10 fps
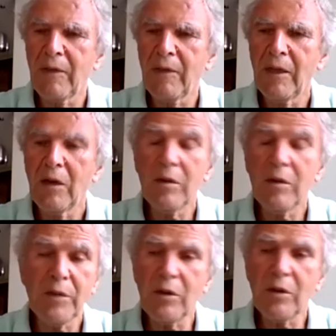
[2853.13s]
Oh,
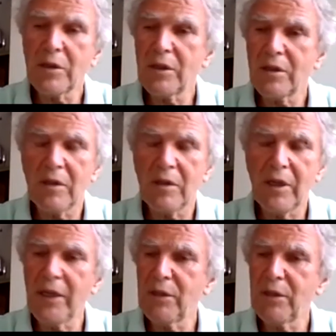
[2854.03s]
because it's
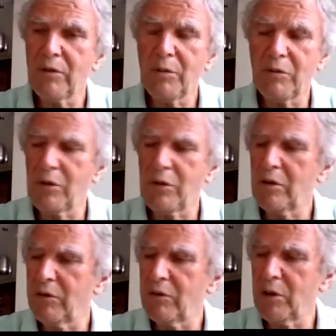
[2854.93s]
H will
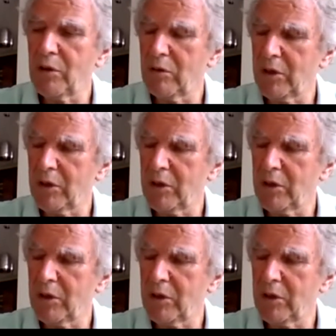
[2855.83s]
known